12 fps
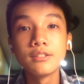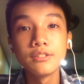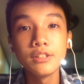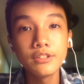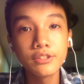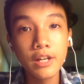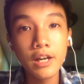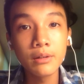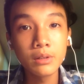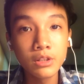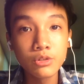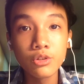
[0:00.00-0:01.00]
This is kind
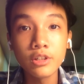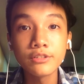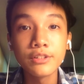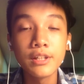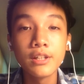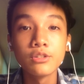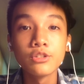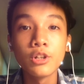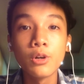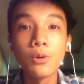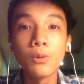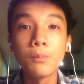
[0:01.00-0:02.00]
of interesting news,
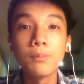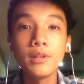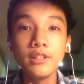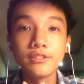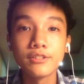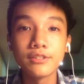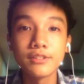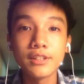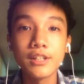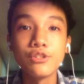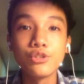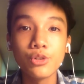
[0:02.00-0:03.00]
so please
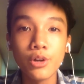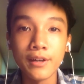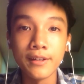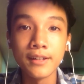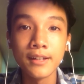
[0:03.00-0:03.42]
enjoy.